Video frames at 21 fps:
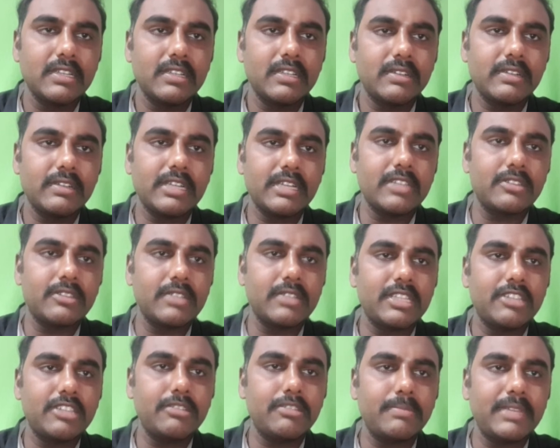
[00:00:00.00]
Okay, so
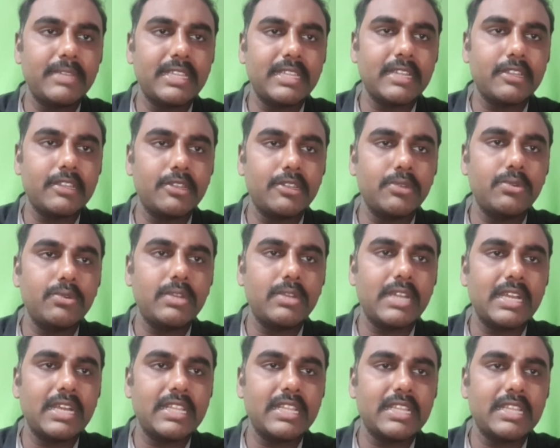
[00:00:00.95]
this will be the
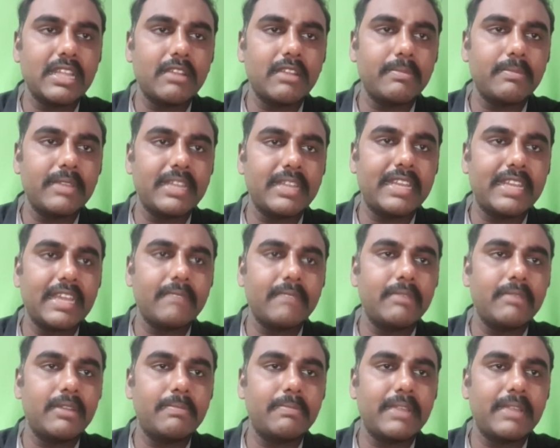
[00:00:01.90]
dura, there will be a
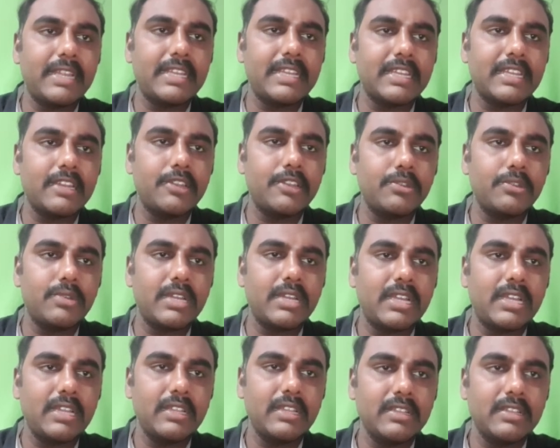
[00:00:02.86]
tegmen plate and the
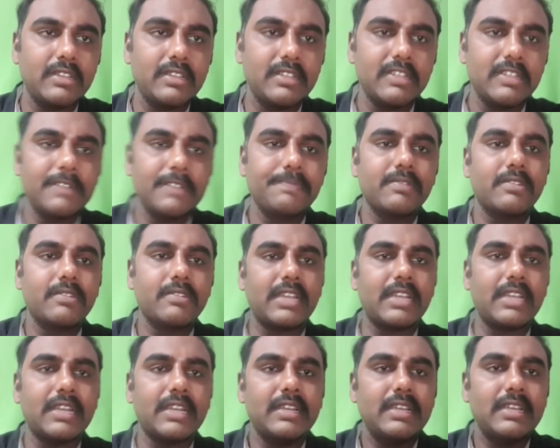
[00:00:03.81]
dura.
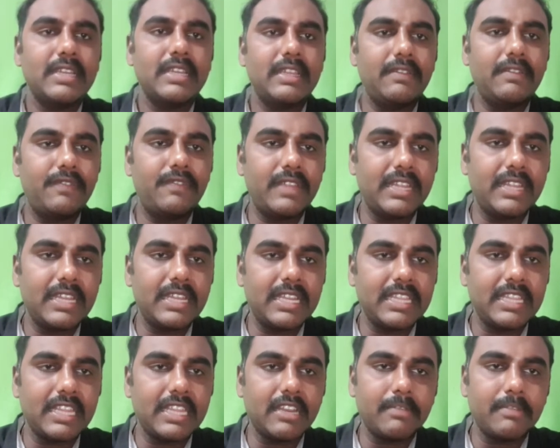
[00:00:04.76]
Okay, inferiorly
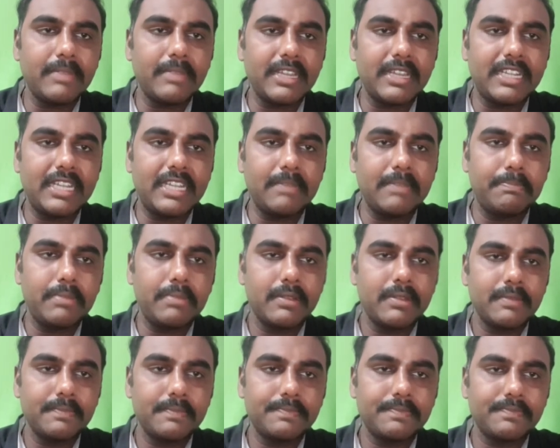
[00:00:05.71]
there will be a tip.
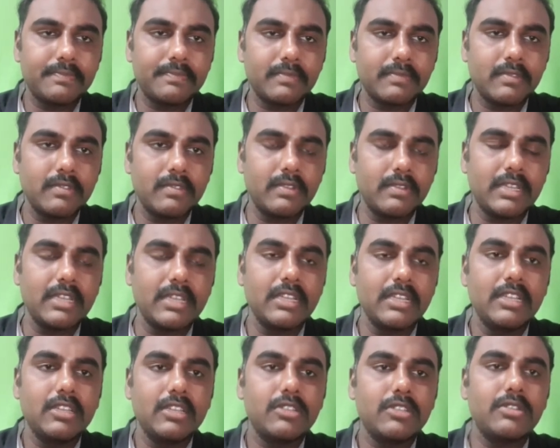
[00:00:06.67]
Okay,
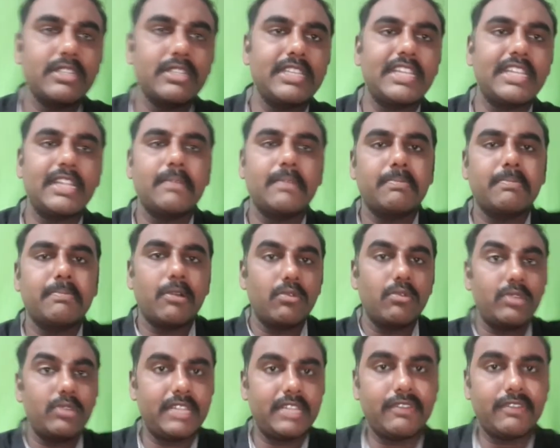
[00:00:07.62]
so these are the
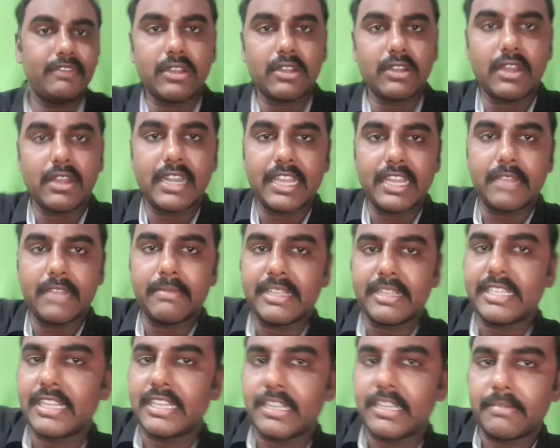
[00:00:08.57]
boundaries for a cortical
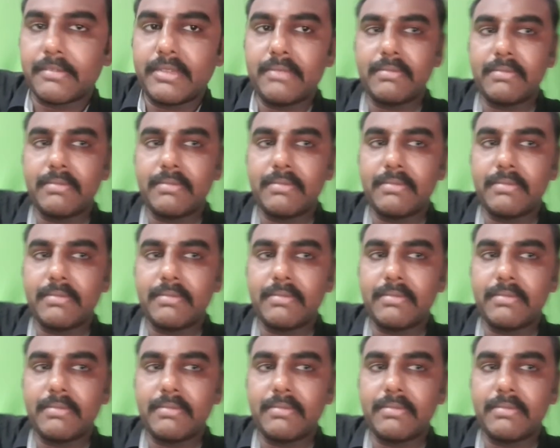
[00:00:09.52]
mastoidectomy.